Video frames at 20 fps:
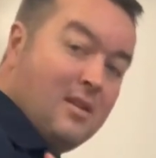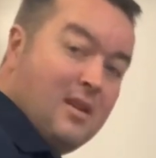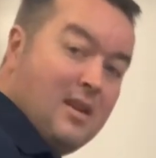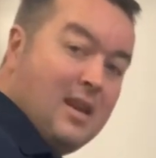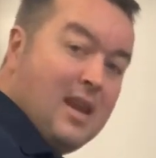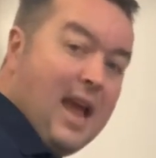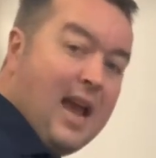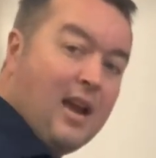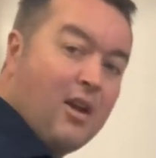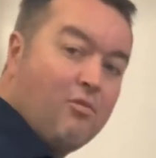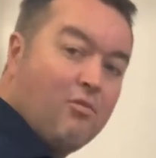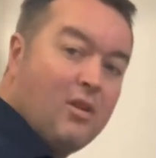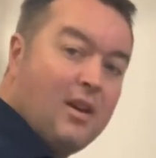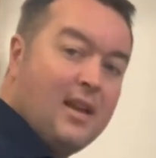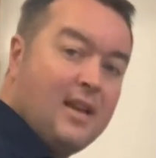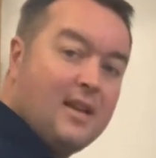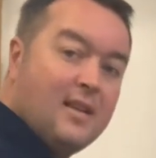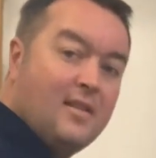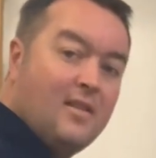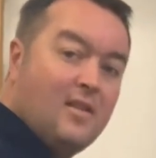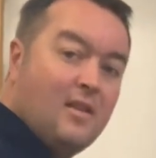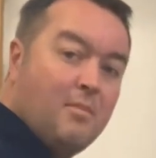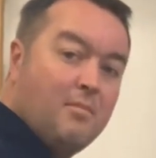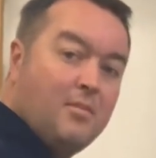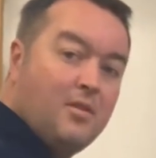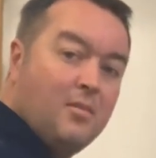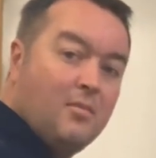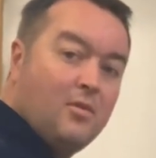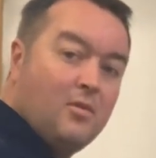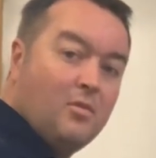neck related
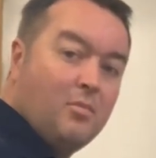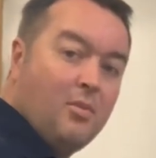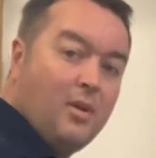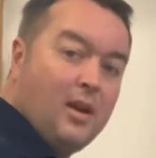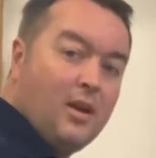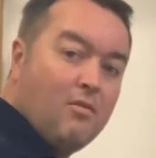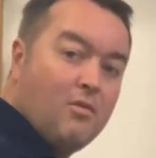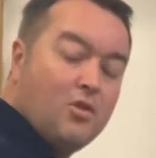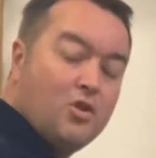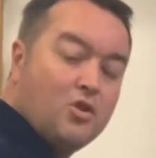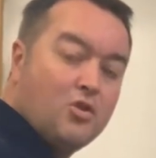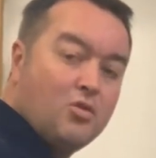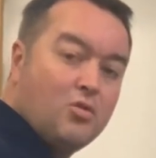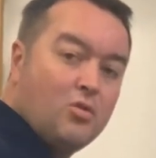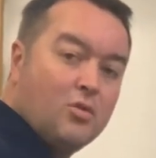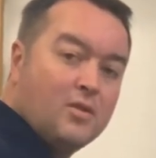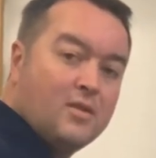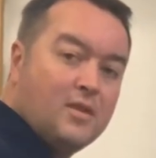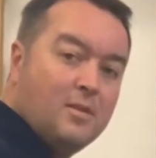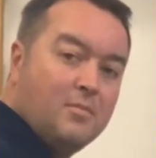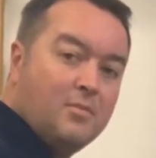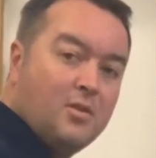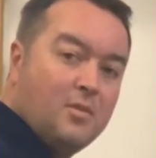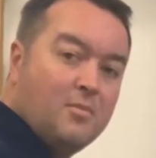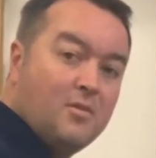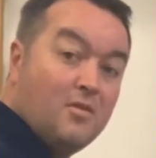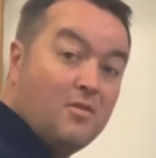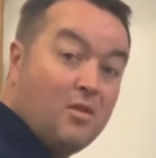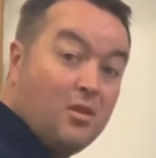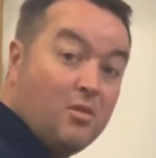symptoms up here and shoulder
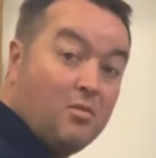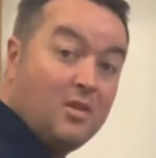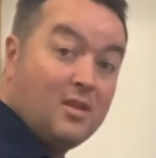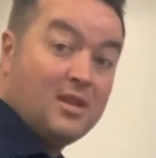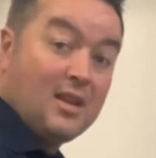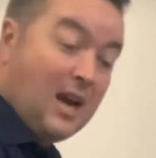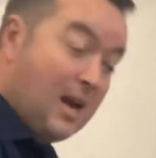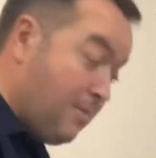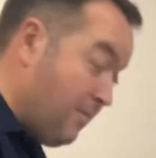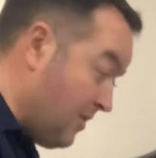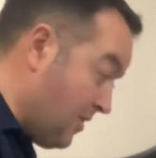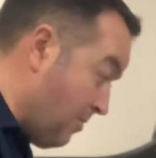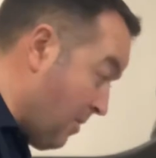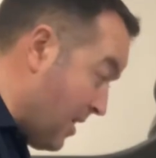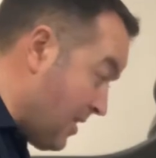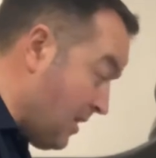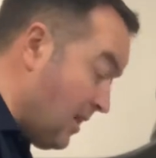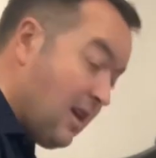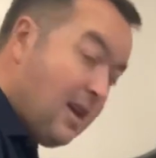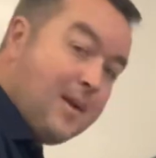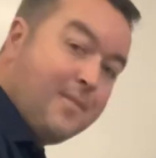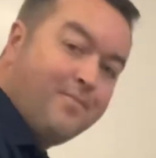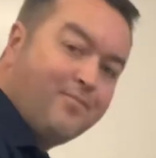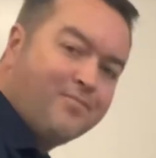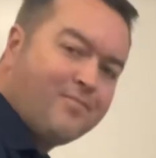symptoms through the time spent here.